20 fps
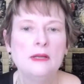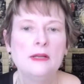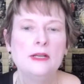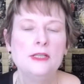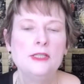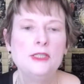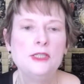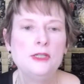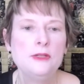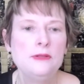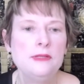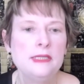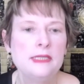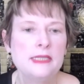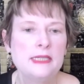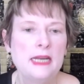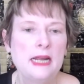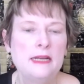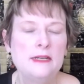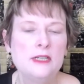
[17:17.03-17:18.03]
students
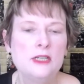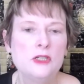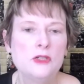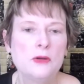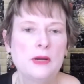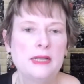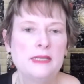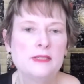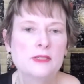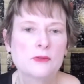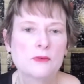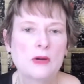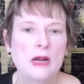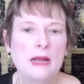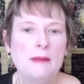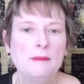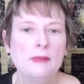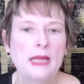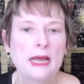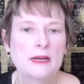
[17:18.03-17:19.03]
tend to
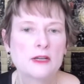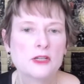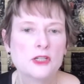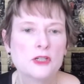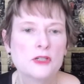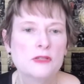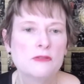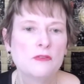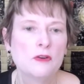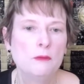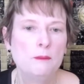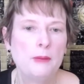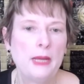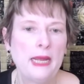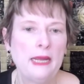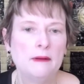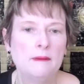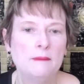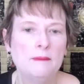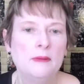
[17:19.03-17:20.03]
transcribe lectures
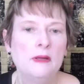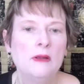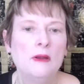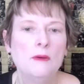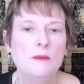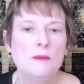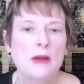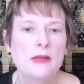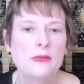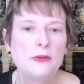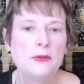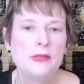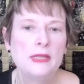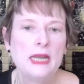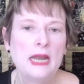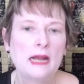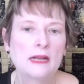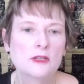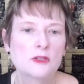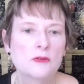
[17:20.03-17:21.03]
verbatim rather than
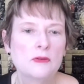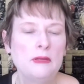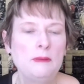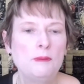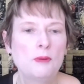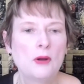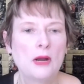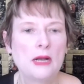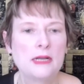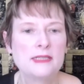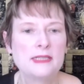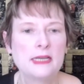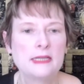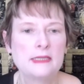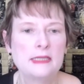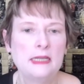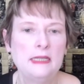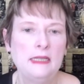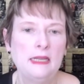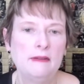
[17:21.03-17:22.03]
actually
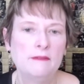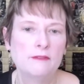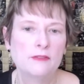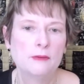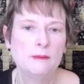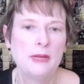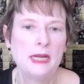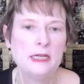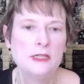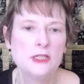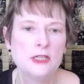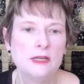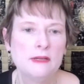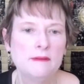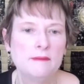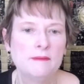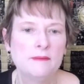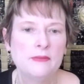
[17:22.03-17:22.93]
processing the information.